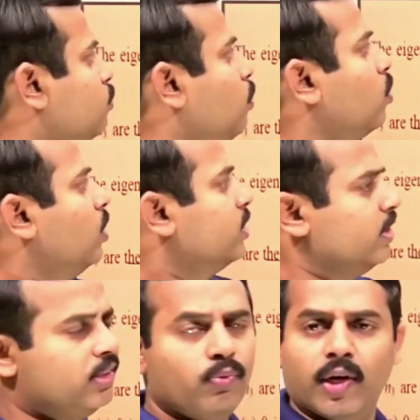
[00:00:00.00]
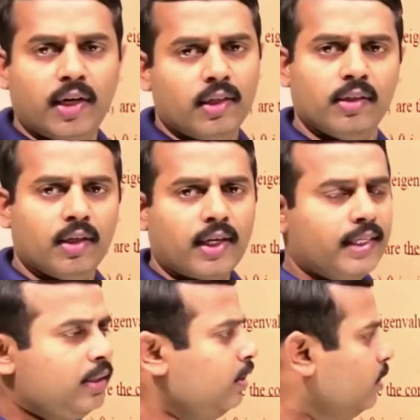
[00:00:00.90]
its modulus is 1.
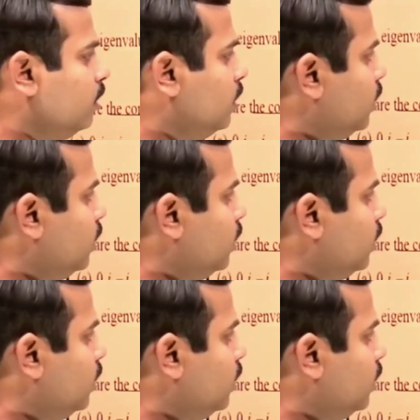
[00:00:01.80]
Right?